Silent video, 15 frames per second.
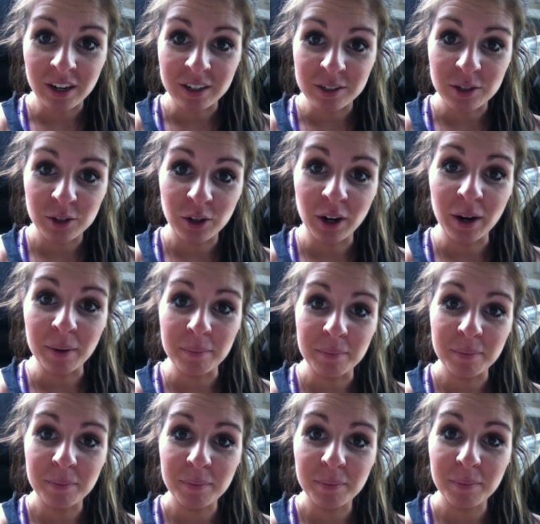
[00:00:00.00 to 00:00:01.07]
it on
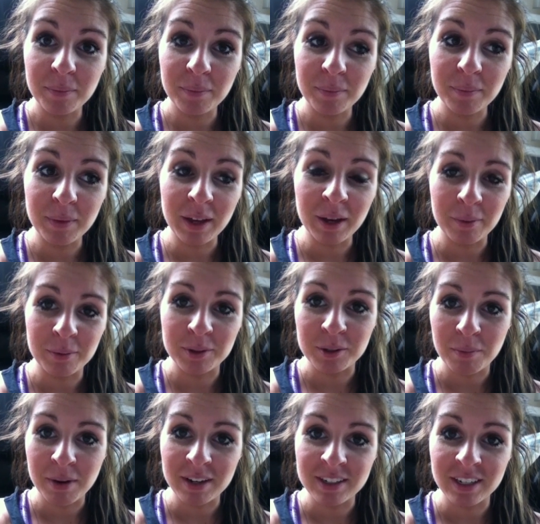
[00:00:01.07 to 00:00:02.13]
Instagram. It
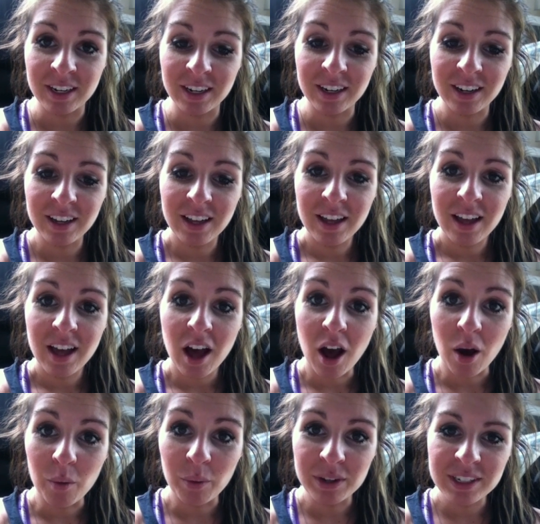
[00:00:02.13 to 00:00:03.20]
was amazing.
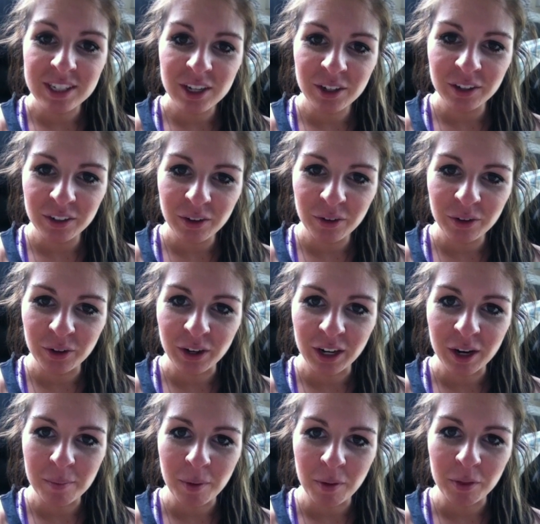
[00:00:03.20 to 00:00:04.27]
One secret little
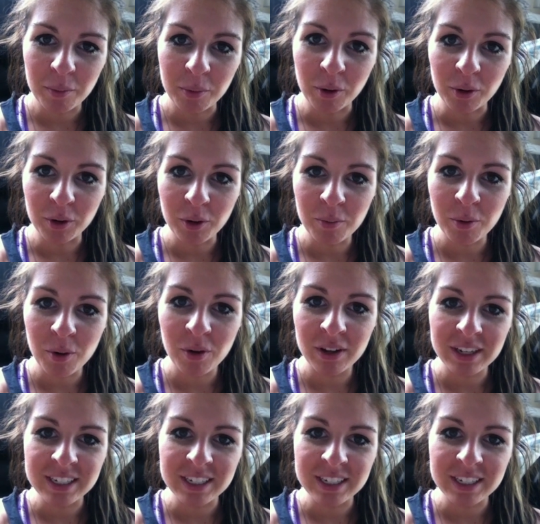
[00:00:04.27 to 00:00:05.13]
ingredient about the Proyo bowl